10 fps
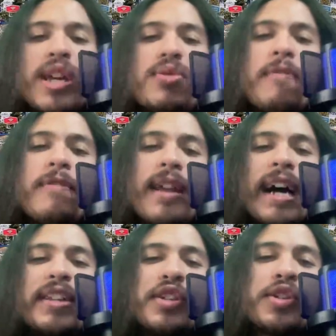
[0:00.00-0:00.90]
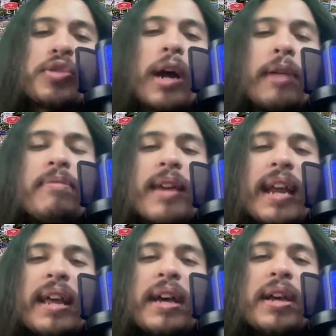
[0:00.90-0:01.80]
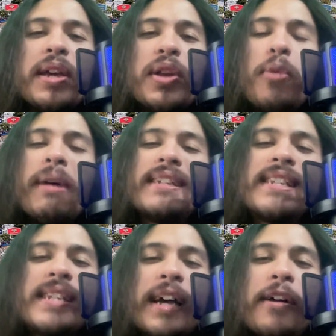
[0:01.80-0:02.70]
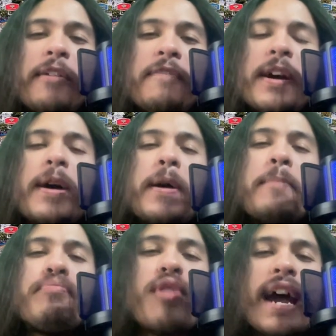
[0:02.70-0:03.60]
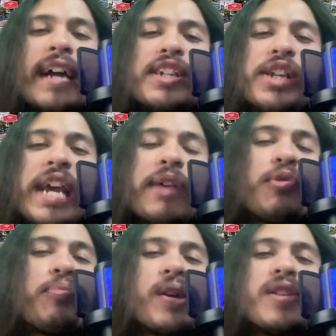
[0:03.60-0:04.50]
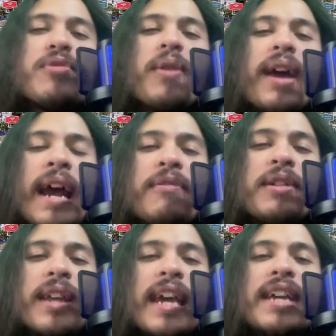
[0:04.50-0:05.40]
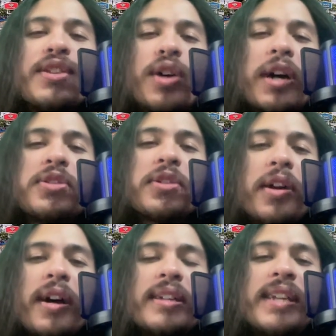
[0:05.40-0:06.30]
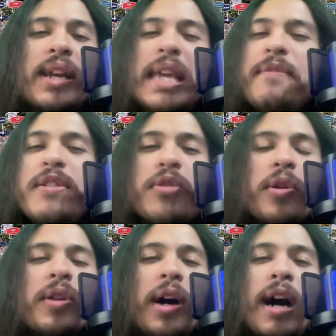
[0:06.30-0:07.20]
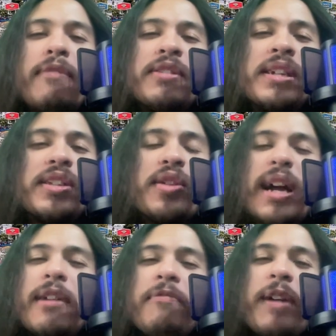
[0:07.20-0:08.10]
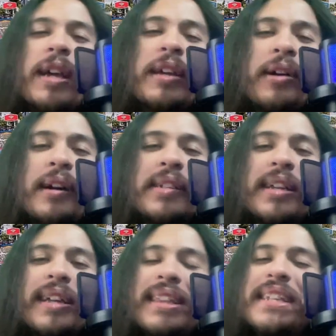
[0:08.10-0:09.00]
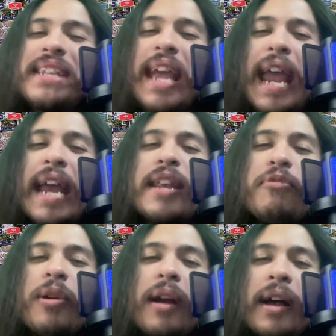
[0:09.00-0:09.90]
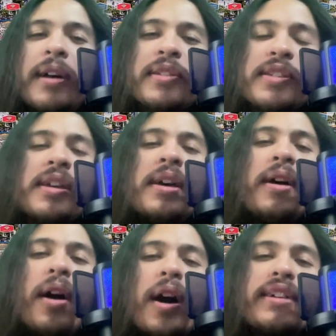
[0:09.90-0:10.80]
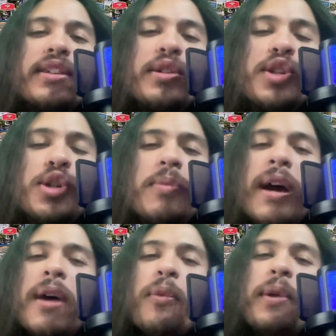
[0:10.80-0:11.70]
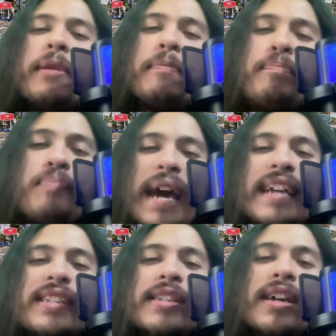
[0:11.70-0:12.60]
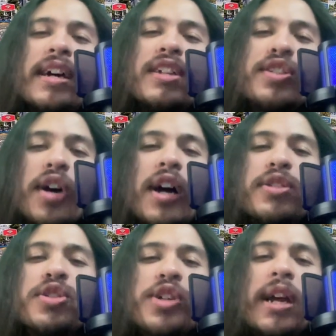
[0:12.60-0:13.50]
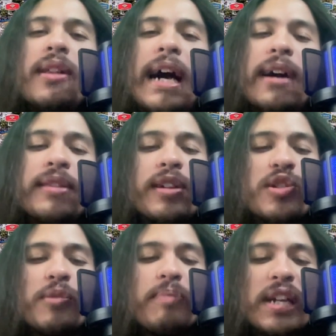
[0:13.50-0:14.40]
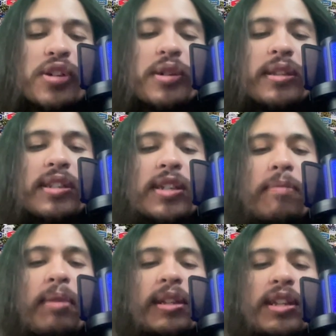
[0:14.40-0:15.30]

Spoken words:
who have not subscribed yet. You know, myself, Brad J, we're bringing you everyday Dodger content, even during the offseason. You're not going to find content like this anywhere else on YouTube. We're the best Dodger channel out there, so make sure to hit the sub button. Let's